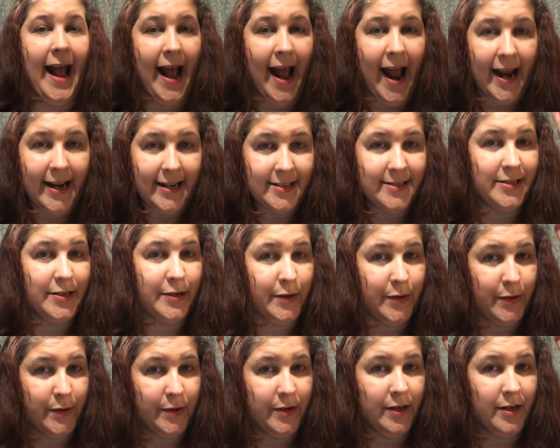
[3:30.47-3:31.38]

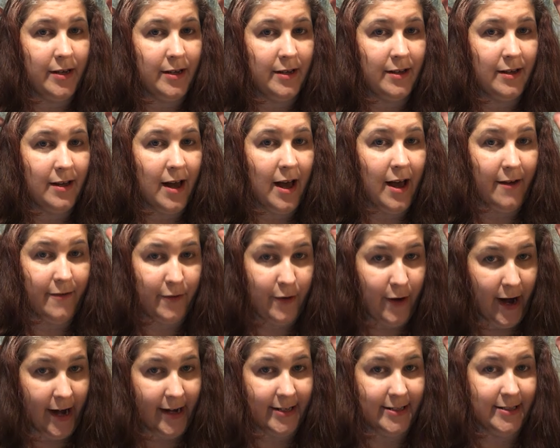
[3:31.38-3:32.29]
attitude of
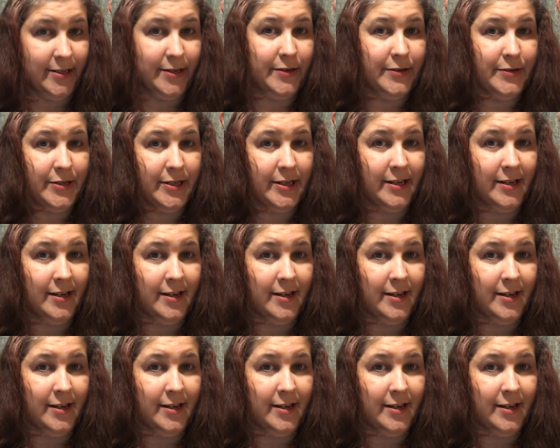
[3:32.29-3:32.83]
gratitude.